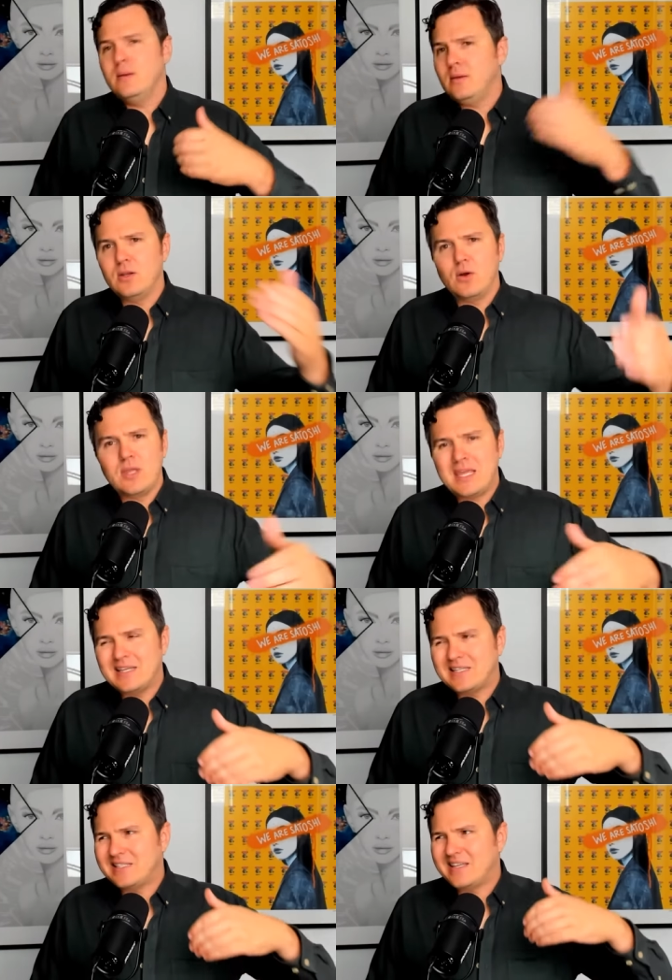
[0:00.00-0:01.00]
You know, you
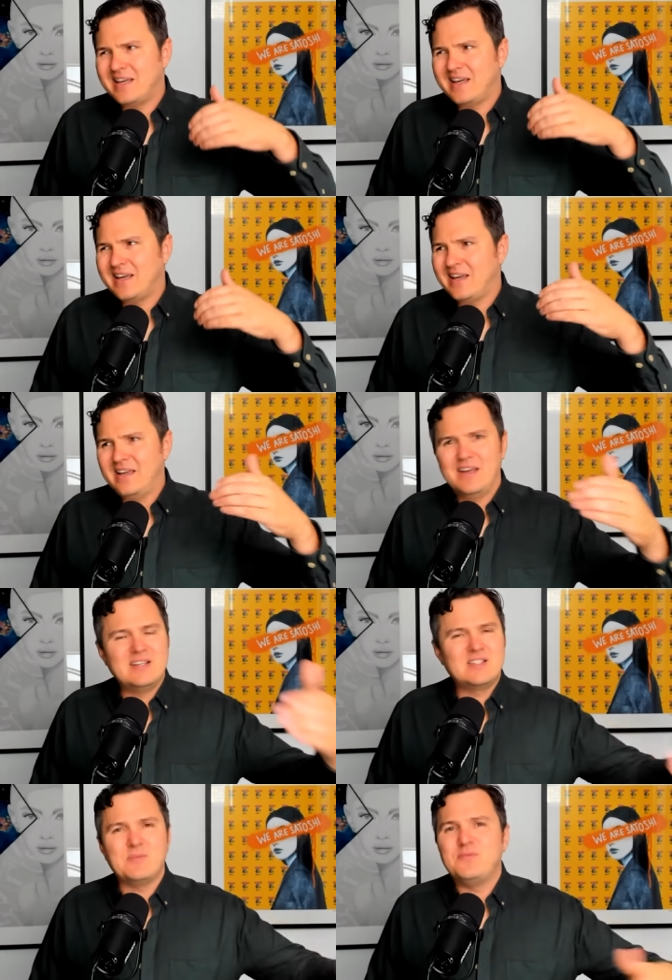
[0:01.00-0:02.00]
get uh,
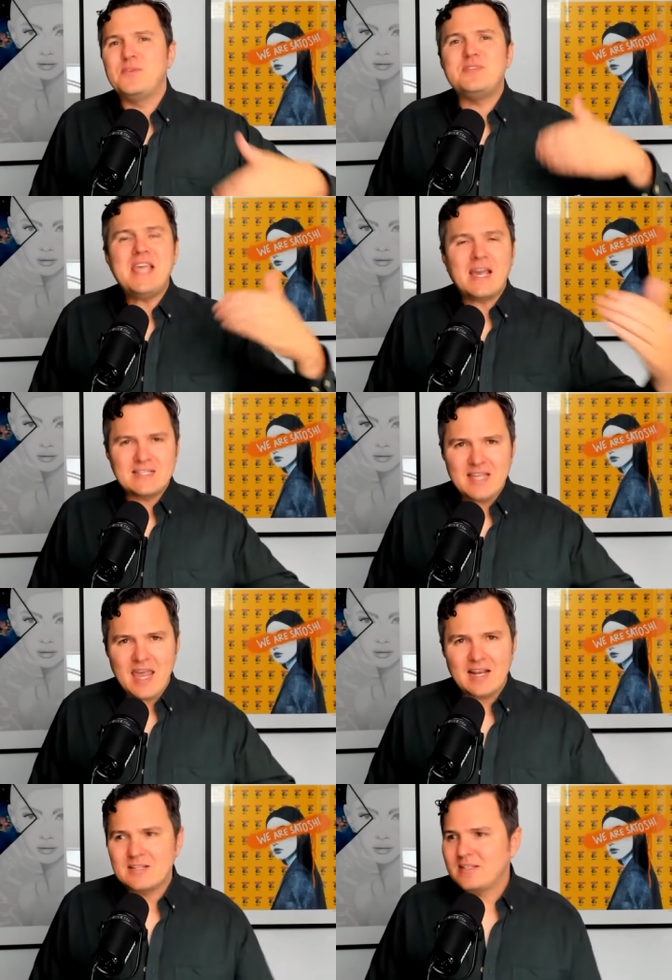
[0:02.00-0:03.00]
some fifty X
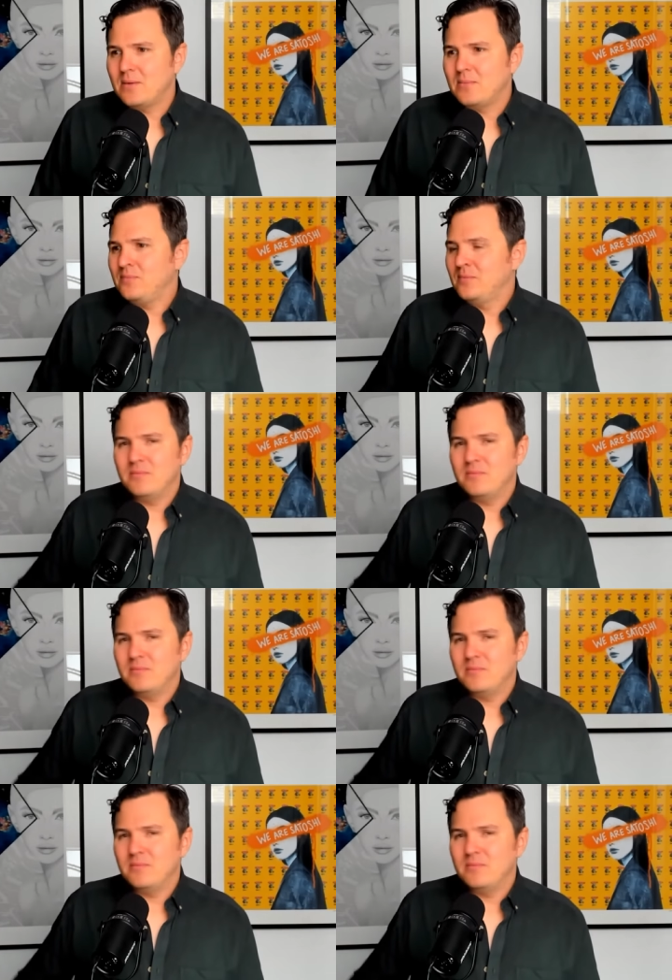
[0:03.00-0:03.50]
gain on some